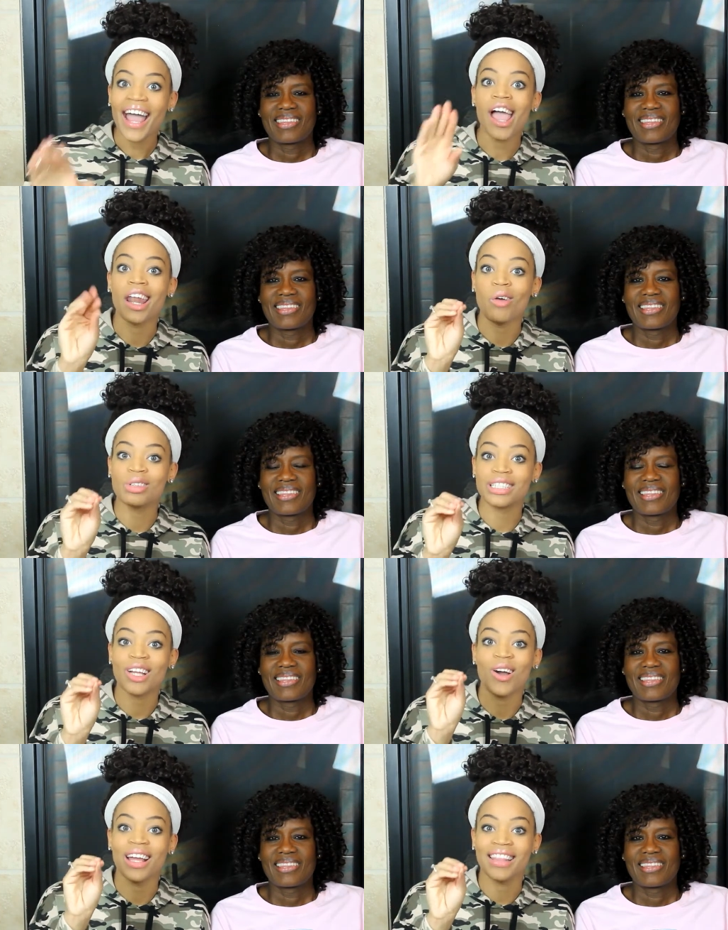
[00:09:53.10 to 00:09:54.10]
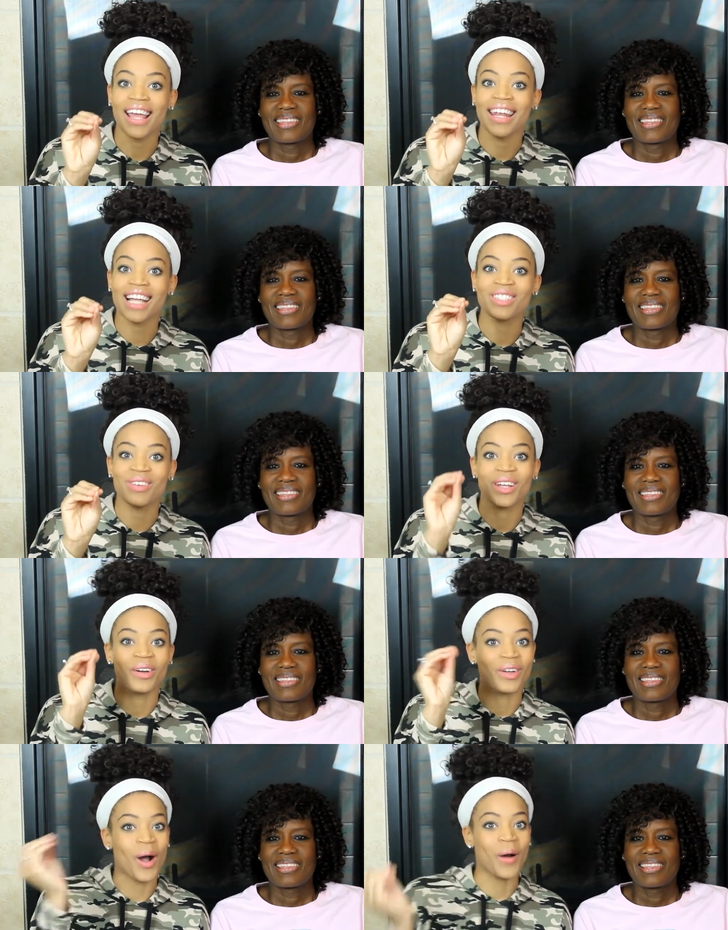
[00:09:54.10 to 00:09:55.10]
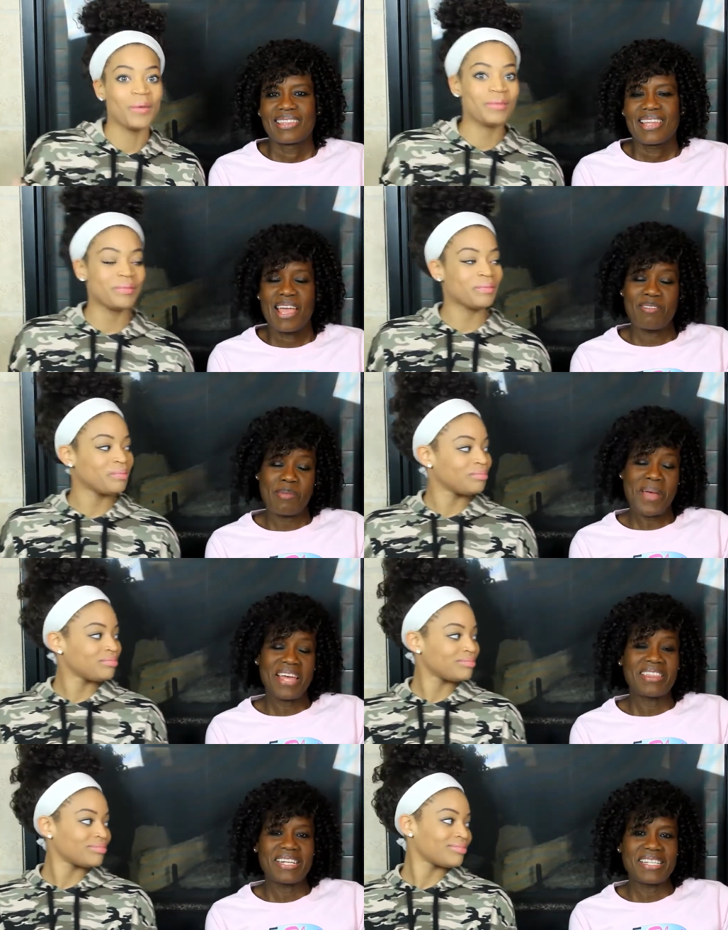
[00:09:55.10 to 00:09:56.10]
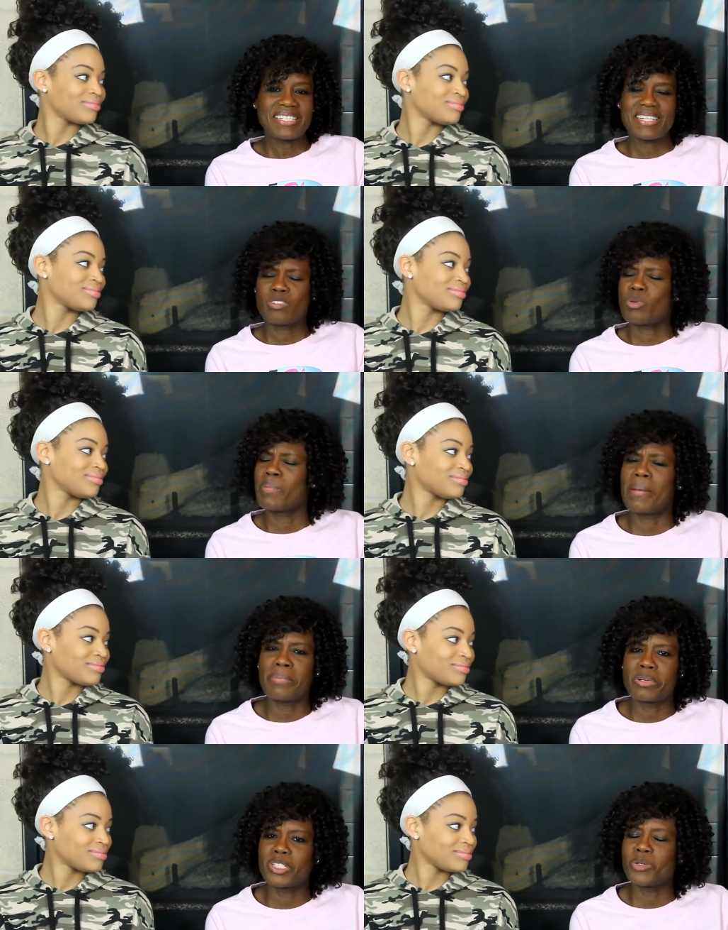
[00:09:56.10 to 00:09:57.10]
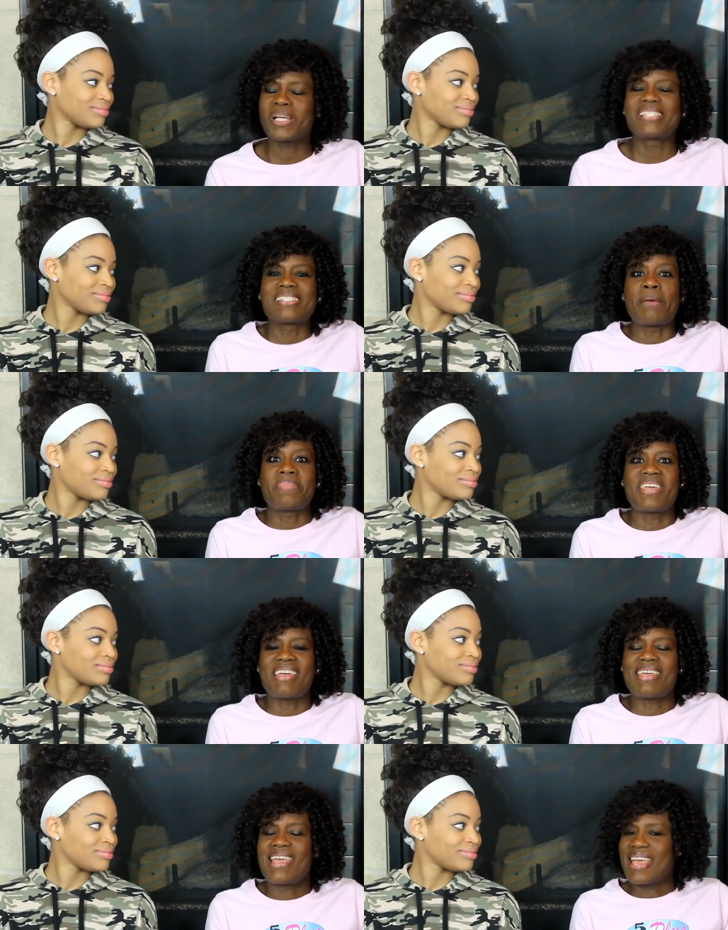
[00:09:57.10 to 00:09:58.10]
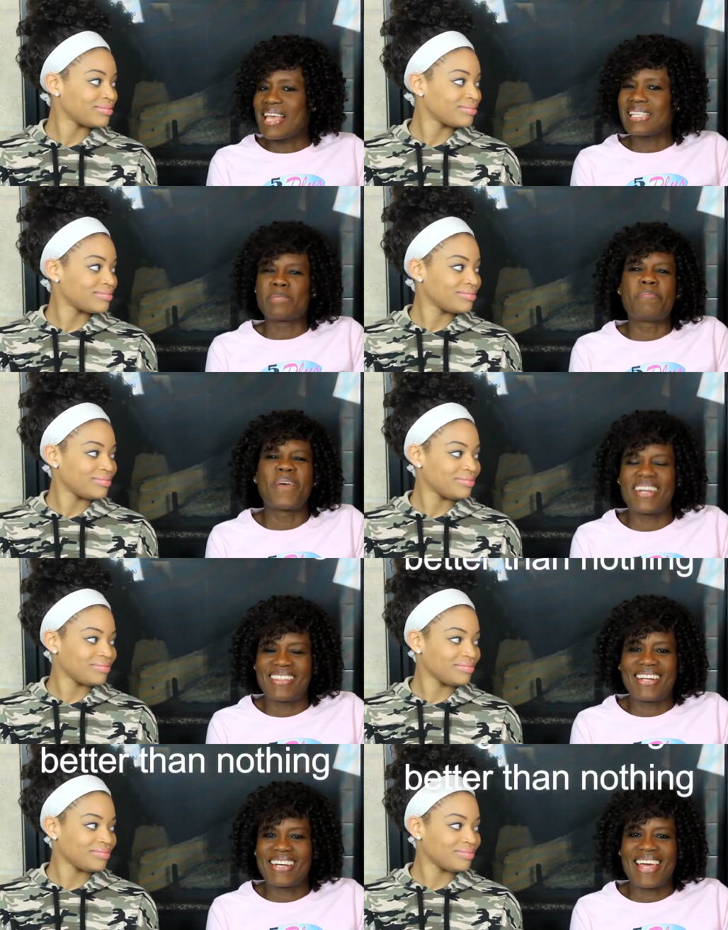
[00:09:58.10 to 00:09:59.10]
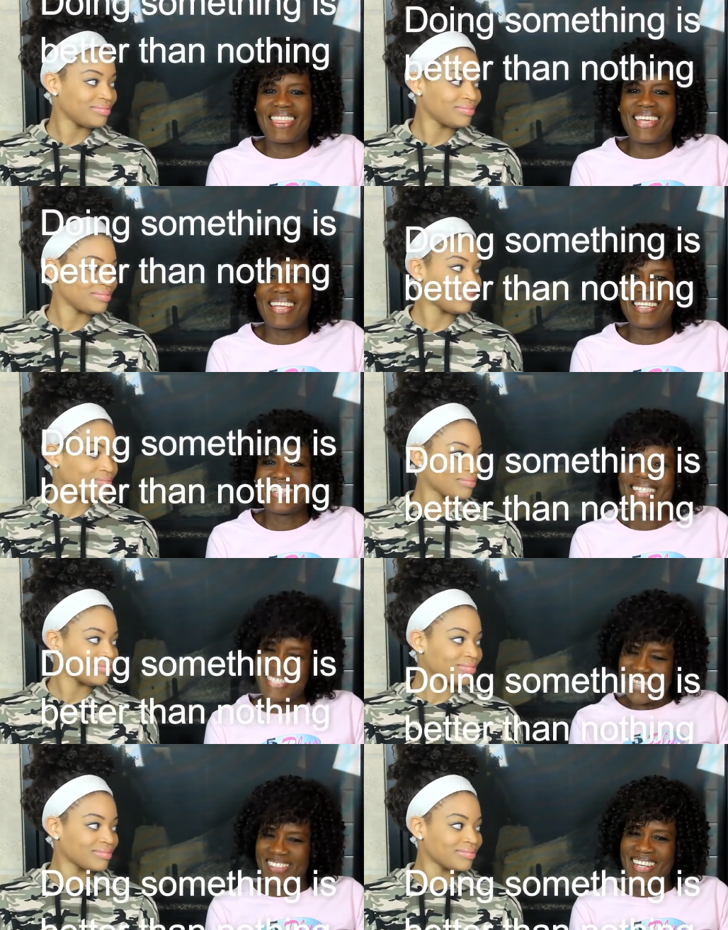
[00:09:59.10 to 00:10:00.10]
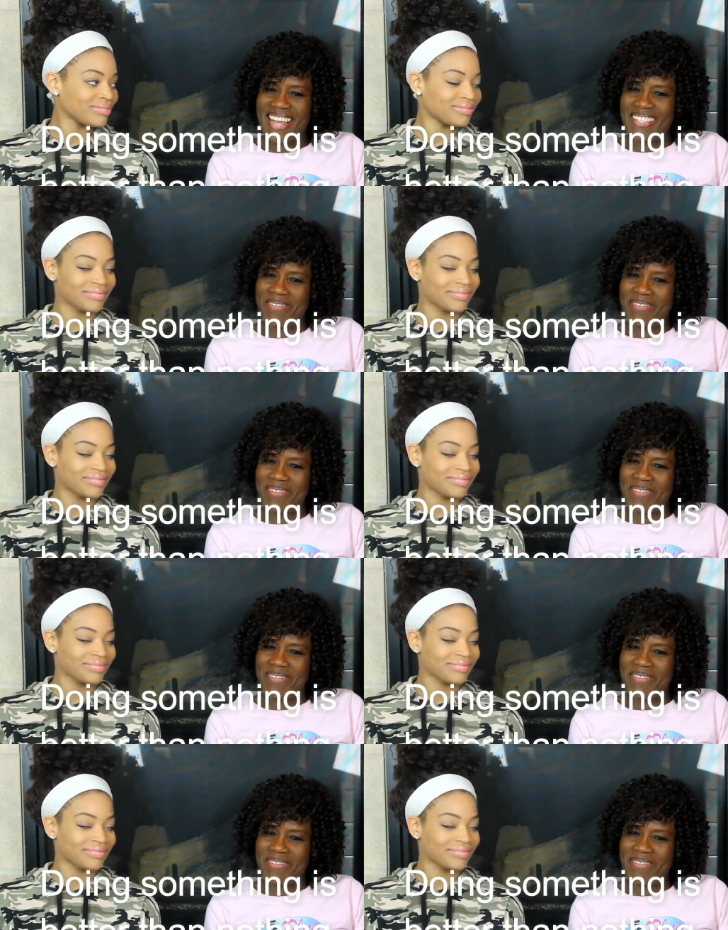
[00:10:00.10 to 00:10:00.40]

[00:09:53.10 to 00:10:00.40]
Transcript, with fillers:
Speaker 1: And I will see y'all in that next video,
Speaker 2: y'all. And for my healthinistas, remember, doing something is better than nothing. See you in
Speaker 1: the next